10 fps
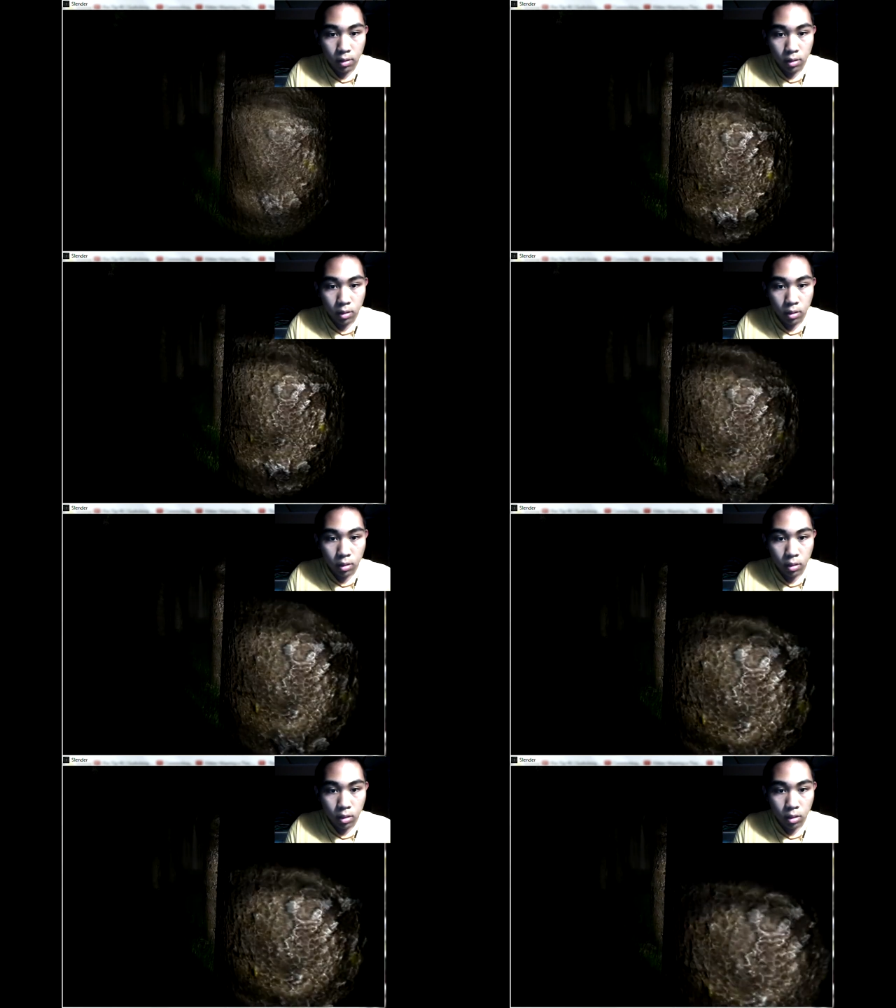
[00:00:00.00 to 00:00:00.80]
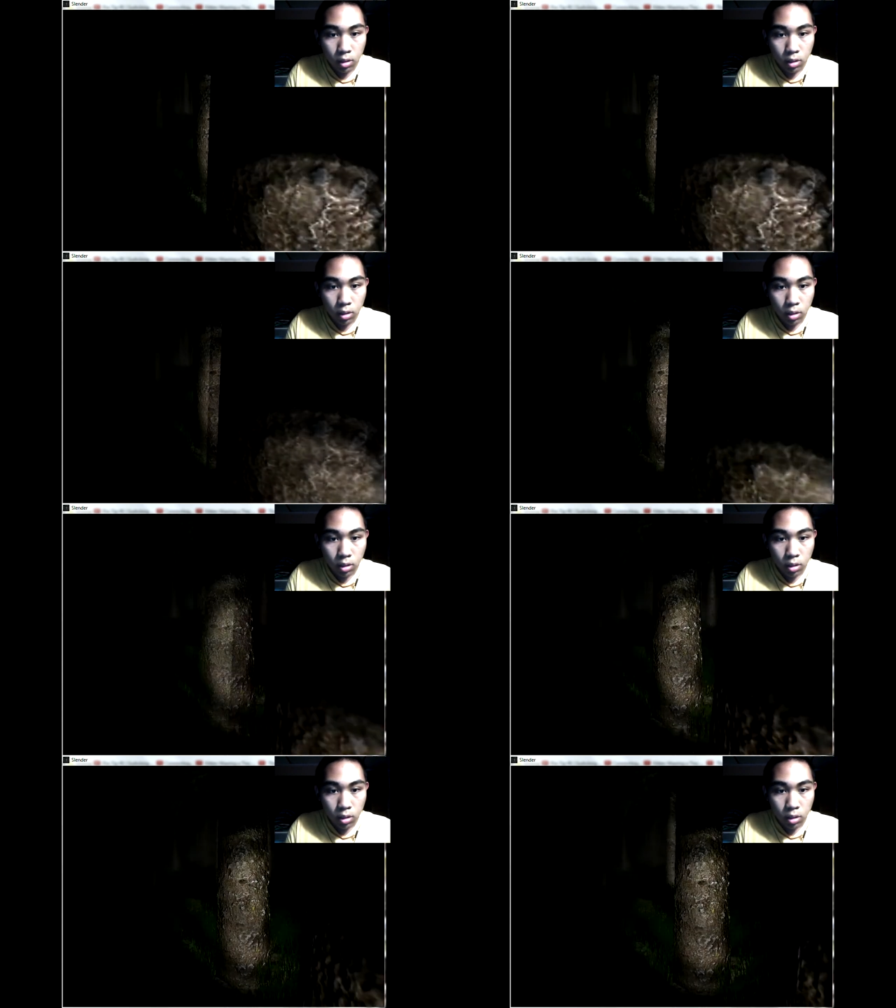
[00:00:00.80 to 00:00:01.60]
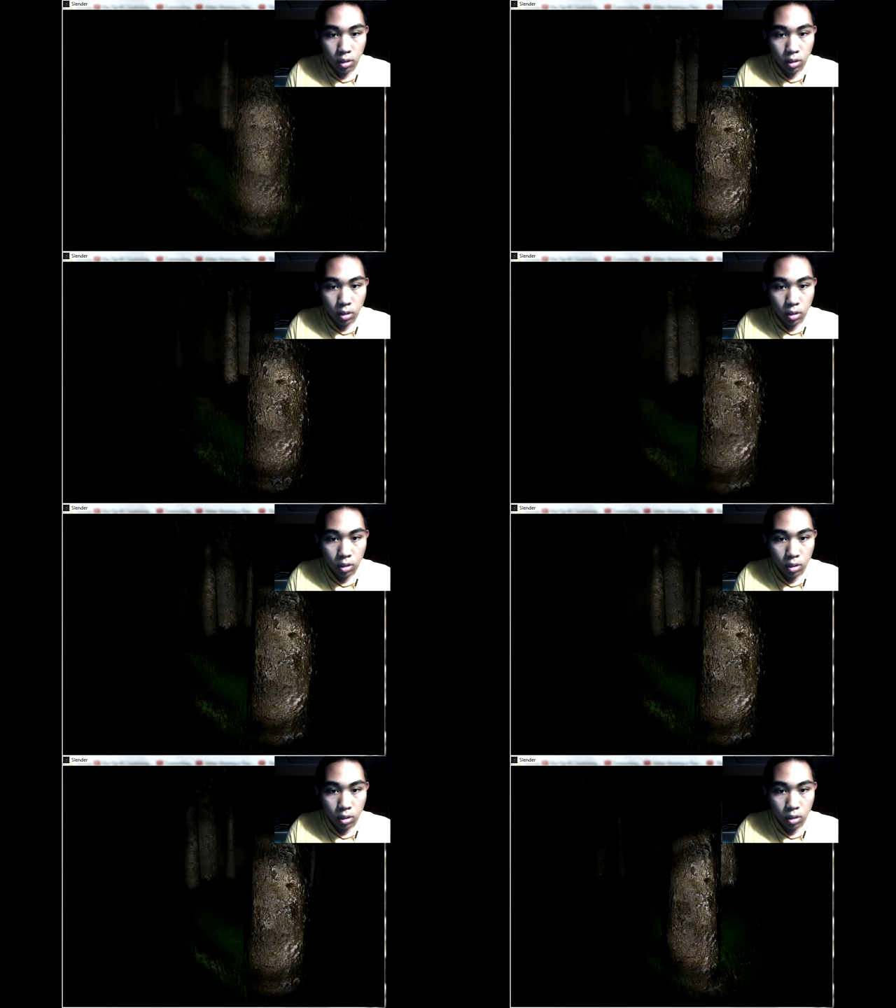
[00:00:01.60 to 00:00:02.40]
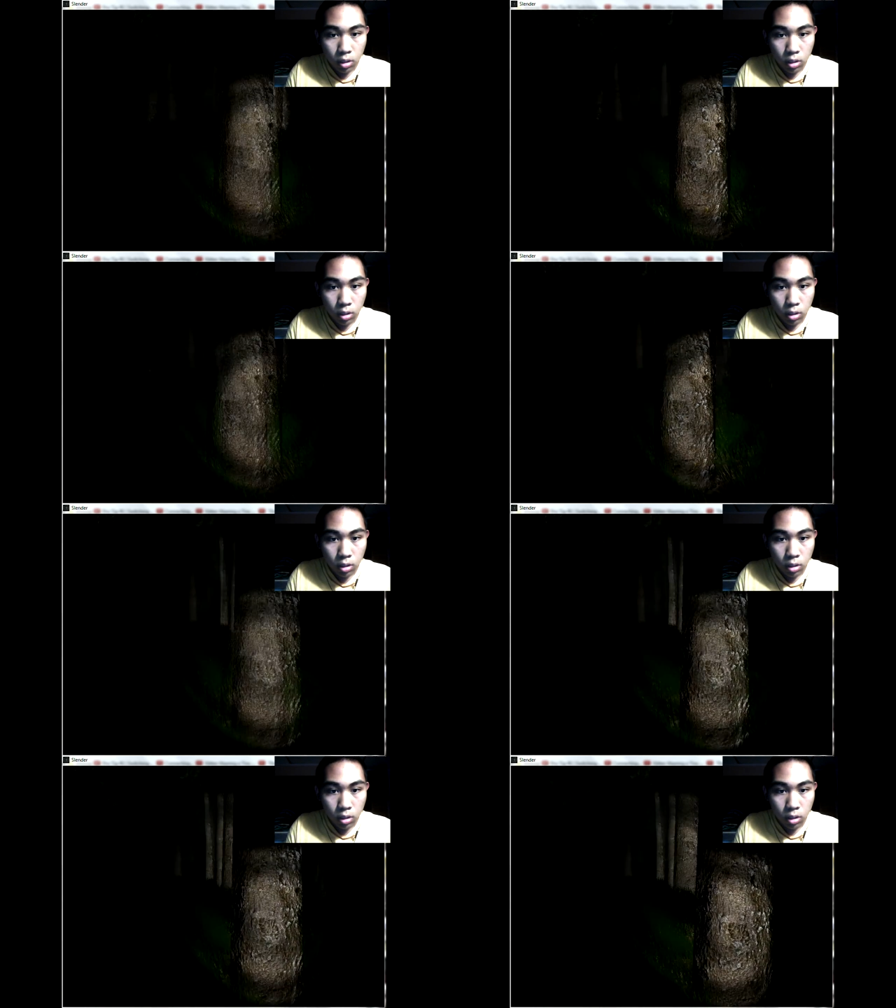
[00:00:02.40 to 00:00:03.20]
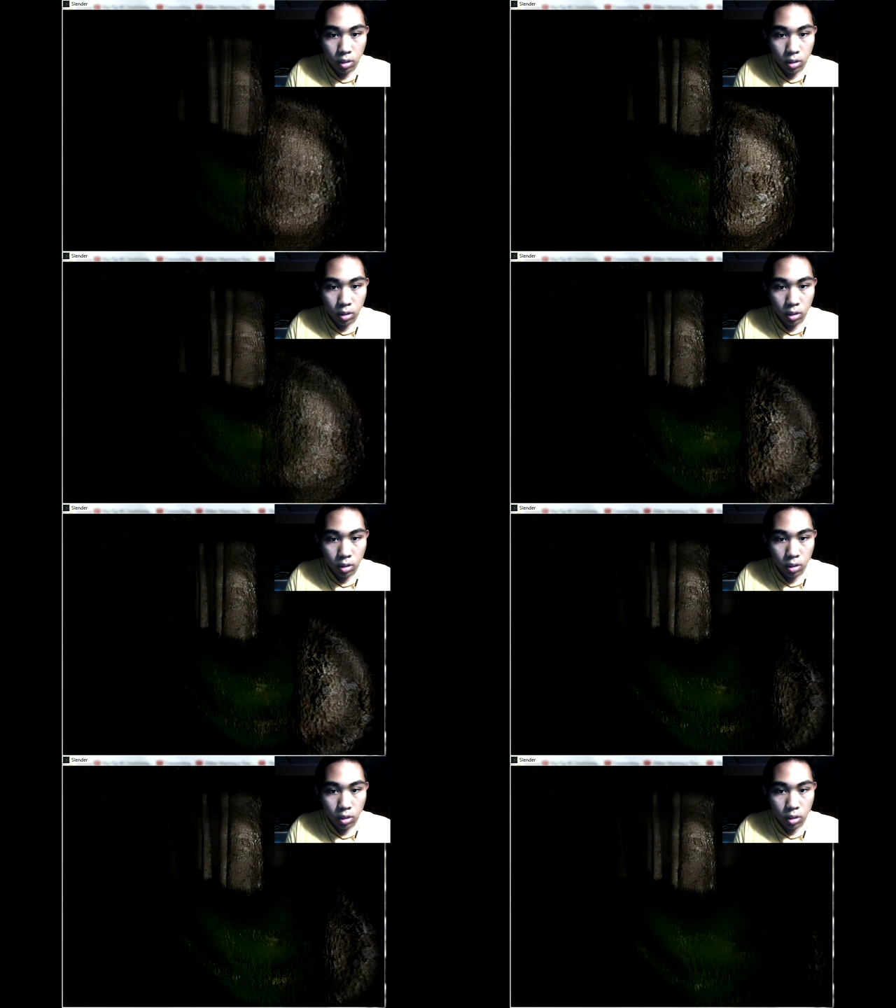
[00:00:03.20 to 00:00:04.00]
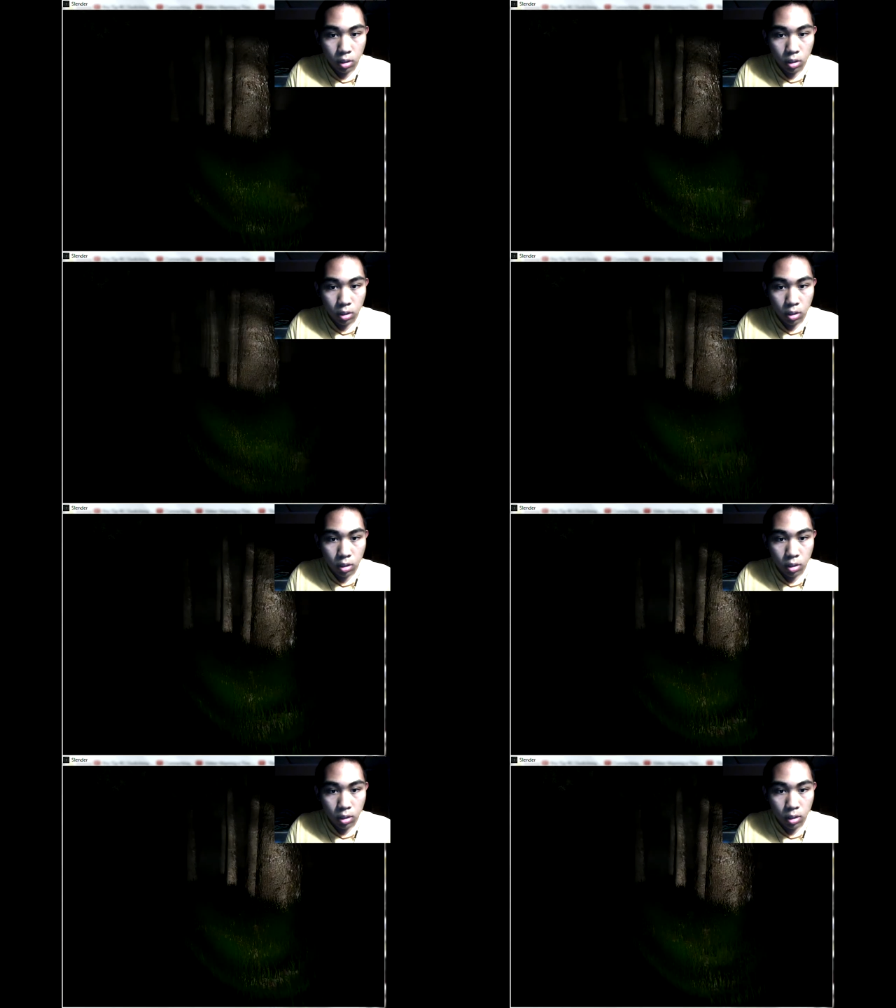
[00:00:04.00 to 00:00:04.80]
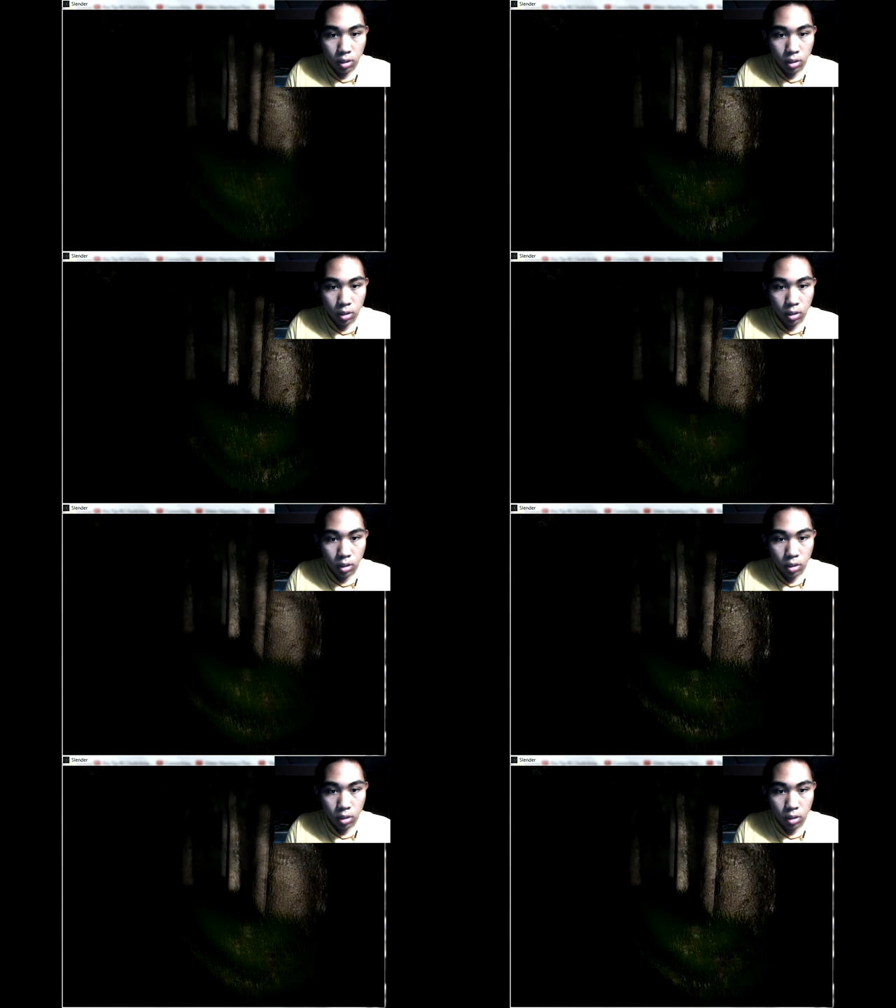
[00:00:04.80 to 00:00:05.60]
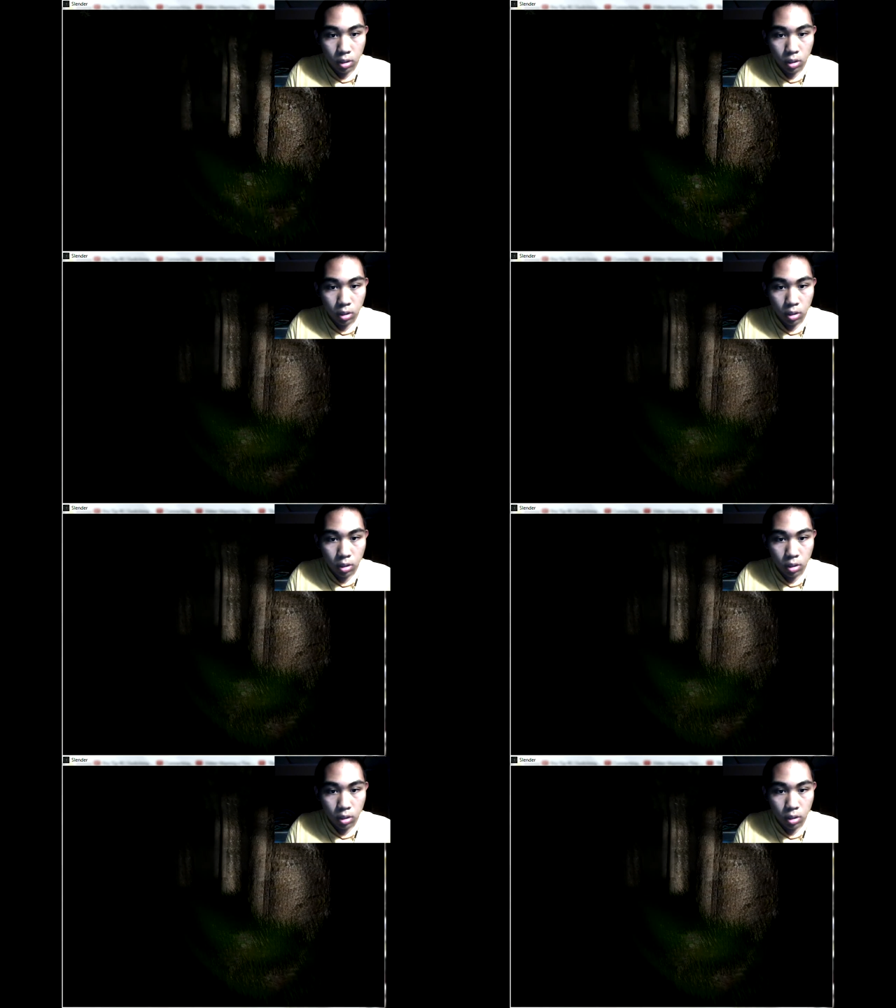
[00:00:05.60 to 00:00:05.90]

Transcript: No one is speaking in this clip.